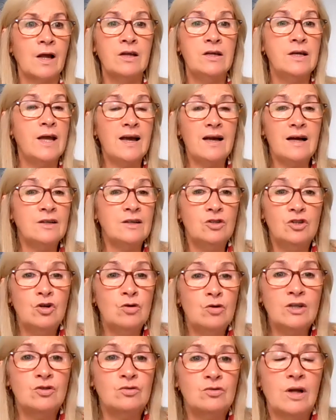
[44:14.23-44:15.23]
Yeah,
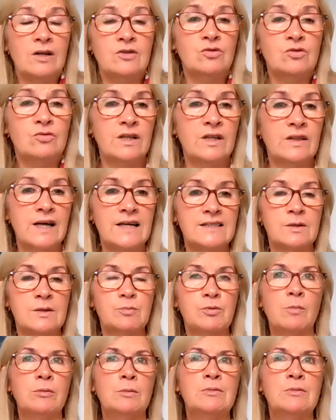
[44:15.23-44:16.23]
no, I don't think that's a
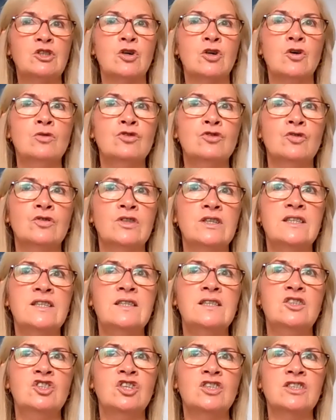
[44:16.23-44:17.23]
problem at all. So this
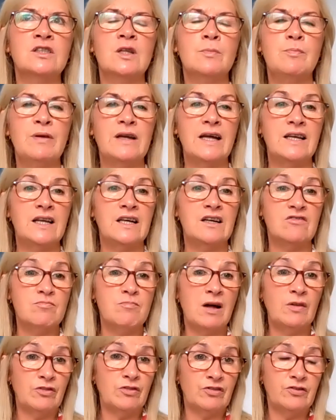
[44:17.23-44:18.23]
is just the beginning of
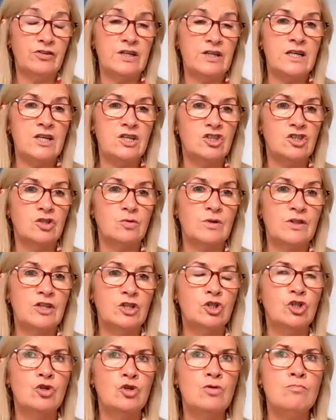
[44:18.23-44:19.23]
month 3. So in the
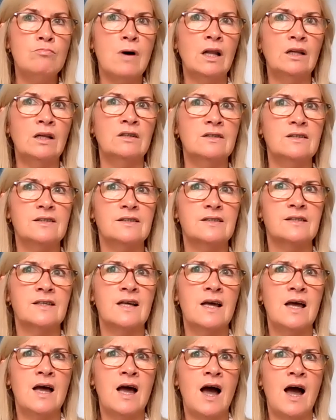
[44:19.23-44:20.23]
2 months,
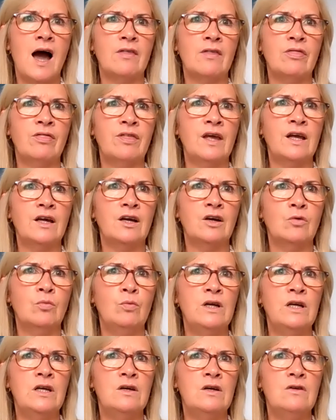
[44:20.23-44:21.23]
I think
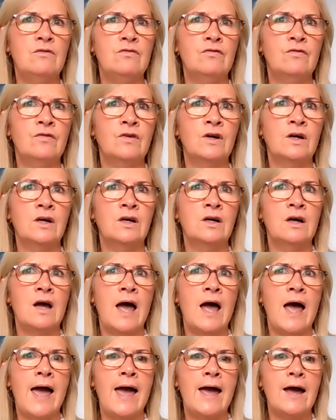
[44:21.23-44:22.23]
we've
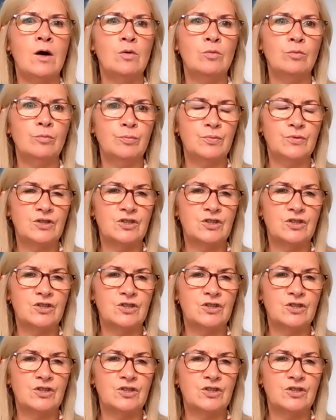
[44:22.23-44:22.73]
helped